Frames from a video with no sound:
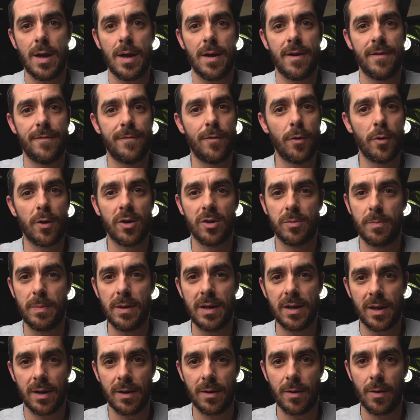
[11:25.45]
focus
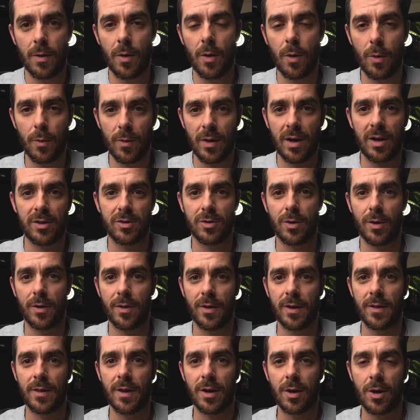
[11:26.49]
peaking, all that sort of
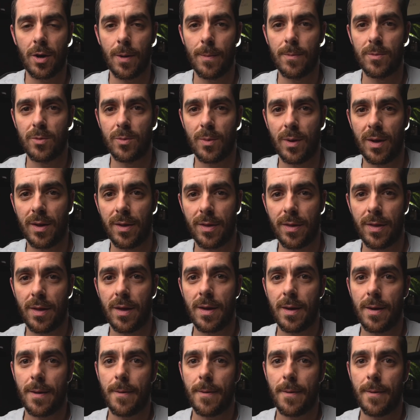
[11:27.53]
thing that comes with